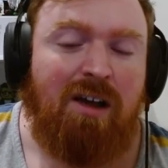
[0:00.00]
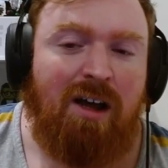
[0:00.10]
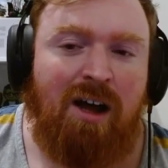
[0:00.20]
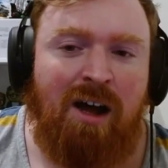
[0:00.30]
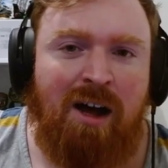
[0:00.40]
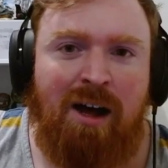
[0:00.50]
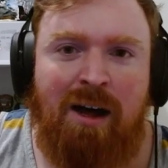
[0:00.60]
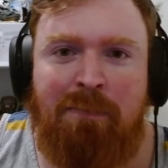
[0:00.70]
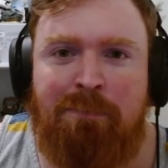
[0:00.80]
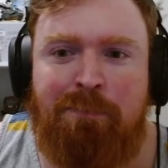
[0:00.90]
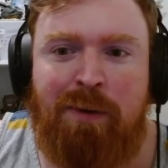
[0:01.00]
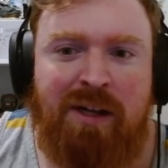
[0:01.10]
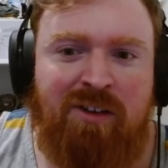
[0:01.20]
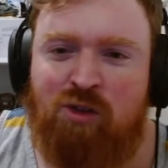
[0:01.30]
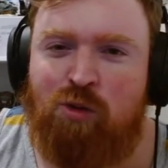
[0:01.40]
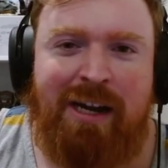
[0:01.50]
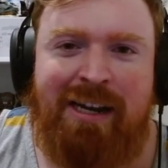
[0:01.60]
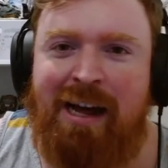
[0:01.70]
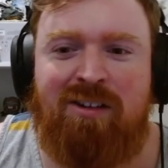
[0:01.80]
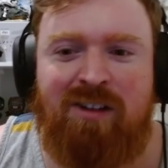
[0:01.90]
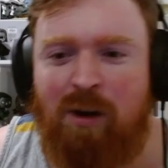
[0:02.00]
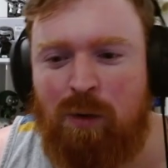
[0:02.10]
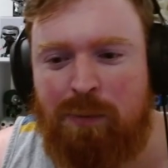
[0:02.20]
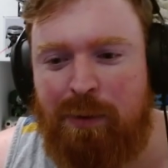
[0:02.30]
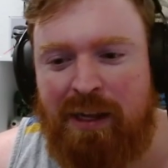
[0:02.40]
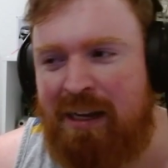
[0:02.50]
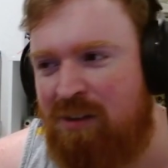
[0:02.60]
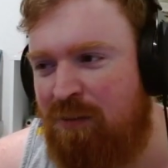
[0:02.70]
But just right now, it's not worth playing.